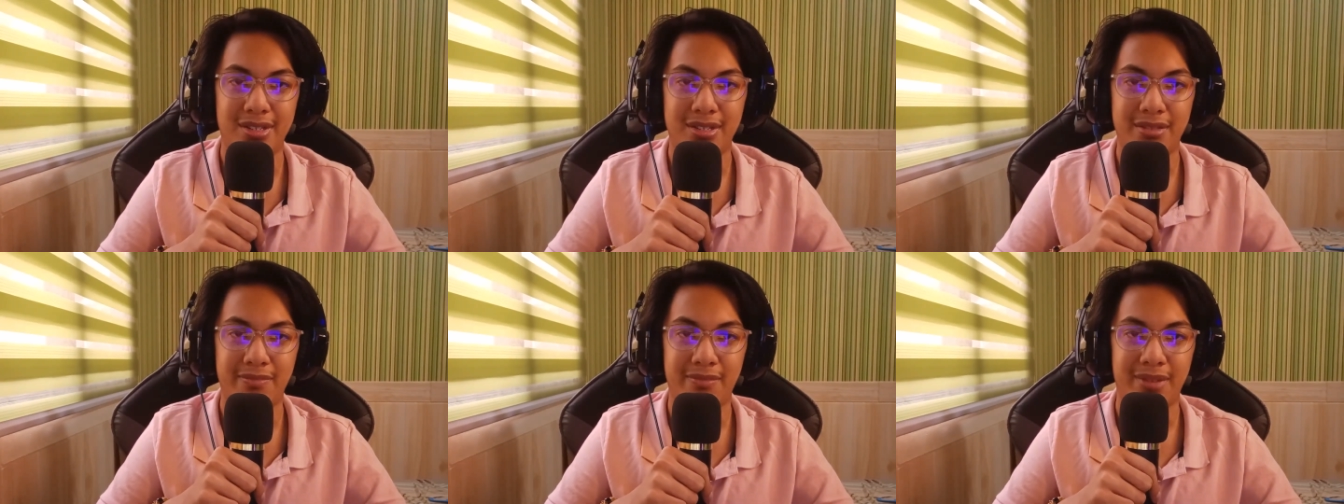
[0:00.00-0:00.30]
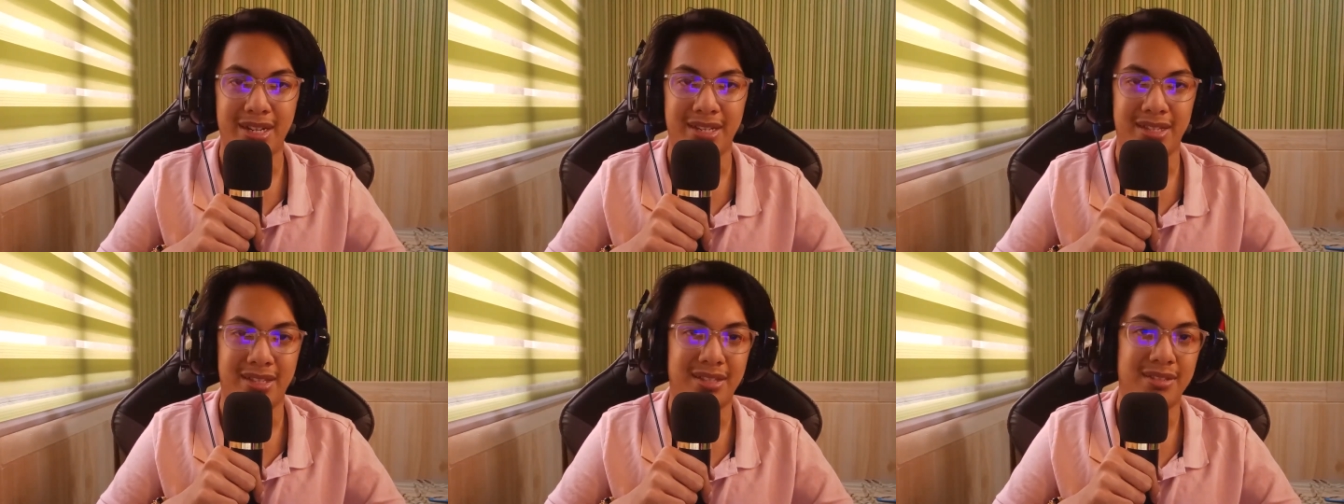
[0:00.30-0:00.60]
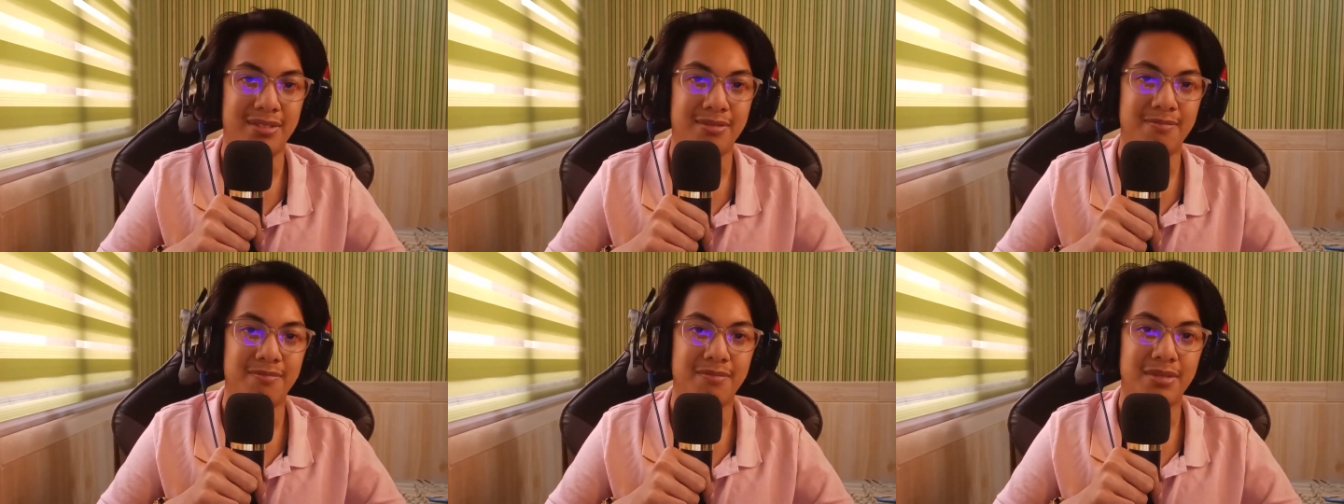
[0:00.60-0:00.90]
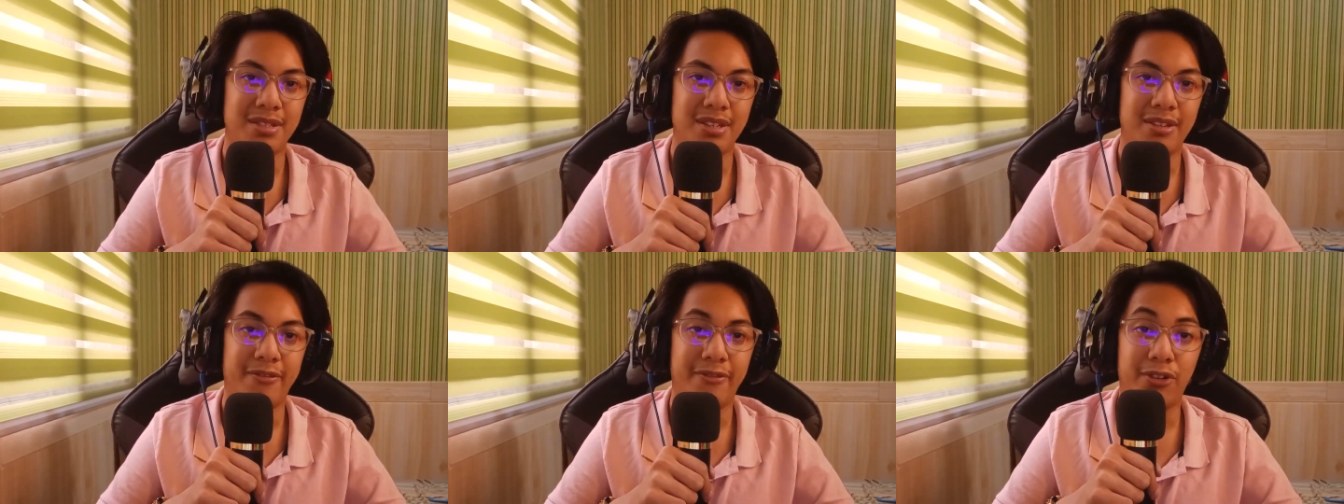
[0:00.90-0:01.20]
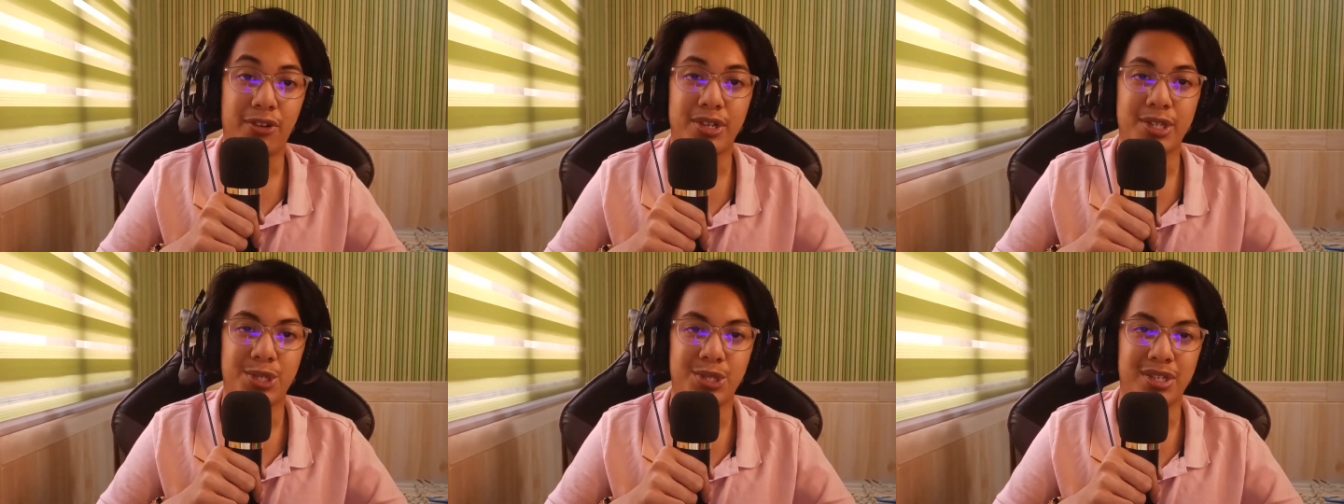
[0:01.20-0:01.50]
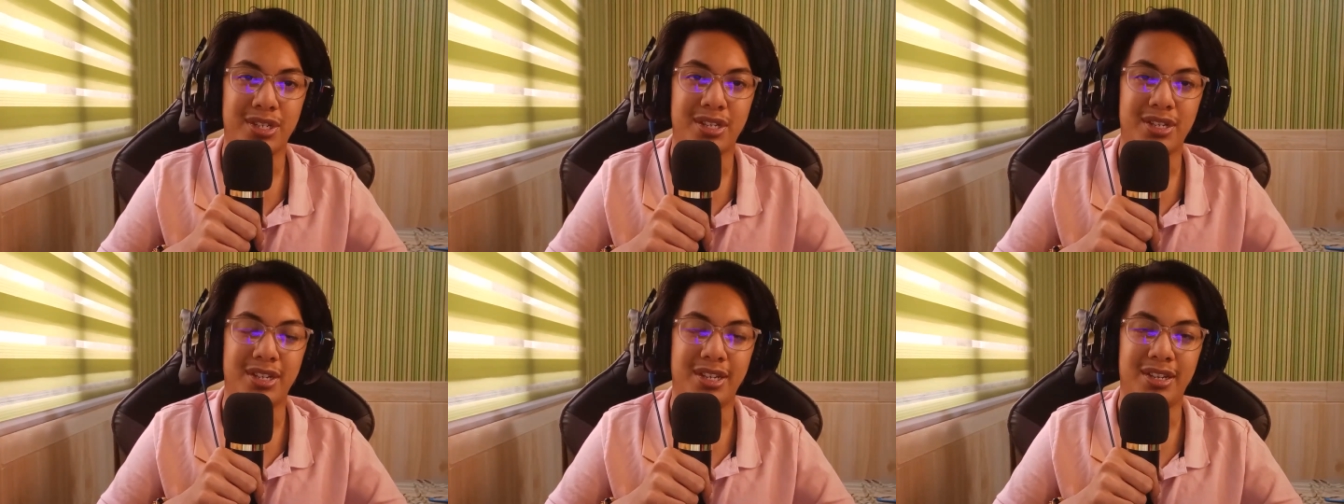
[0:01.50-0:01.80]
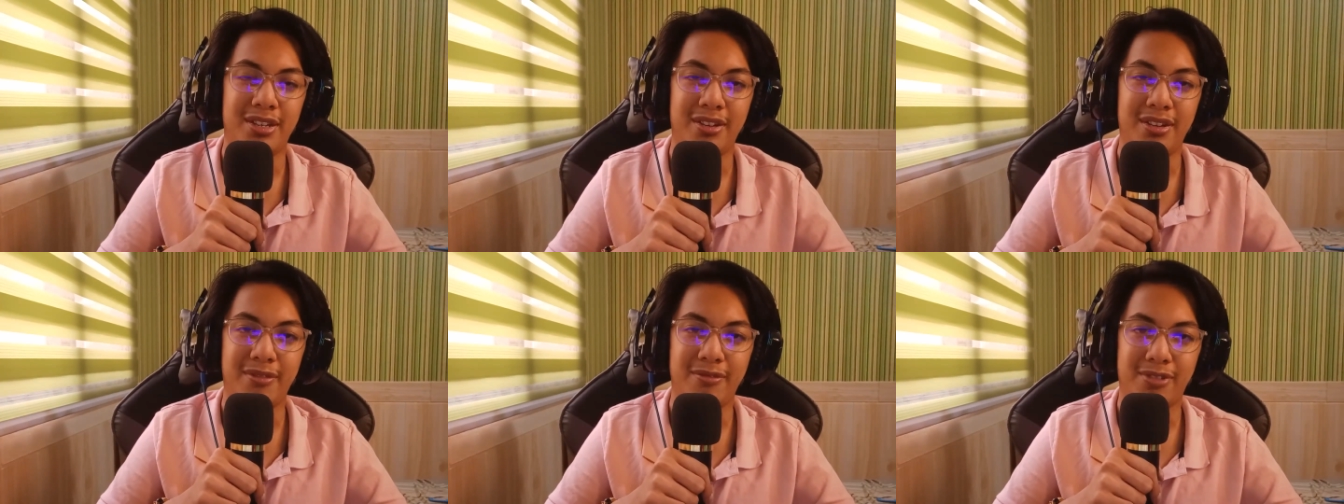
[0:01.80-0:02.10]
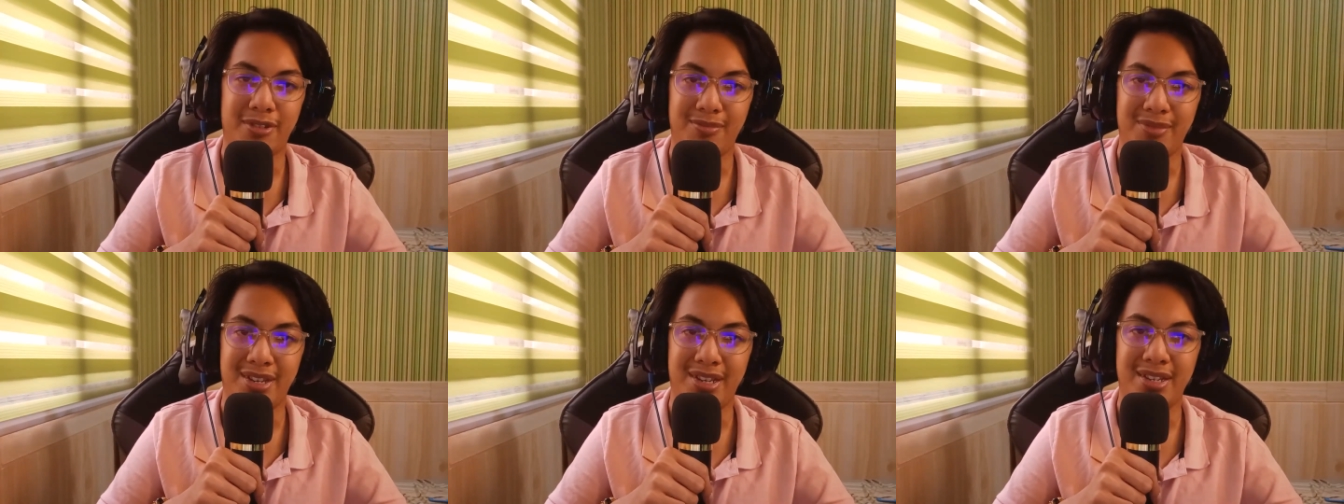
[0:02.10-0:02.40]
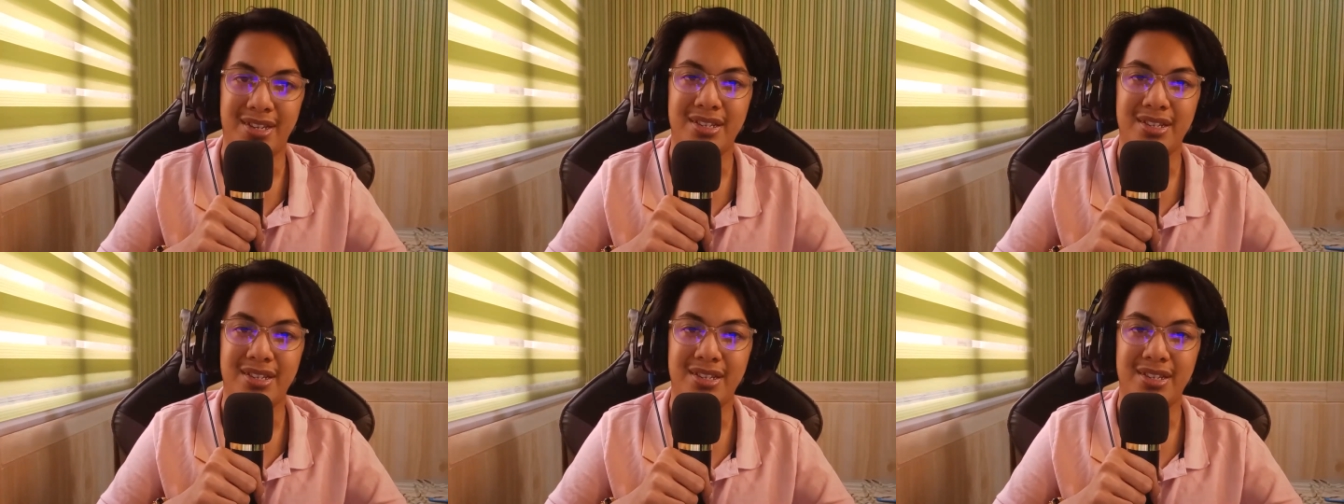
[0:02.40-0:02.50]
But fortunately for me,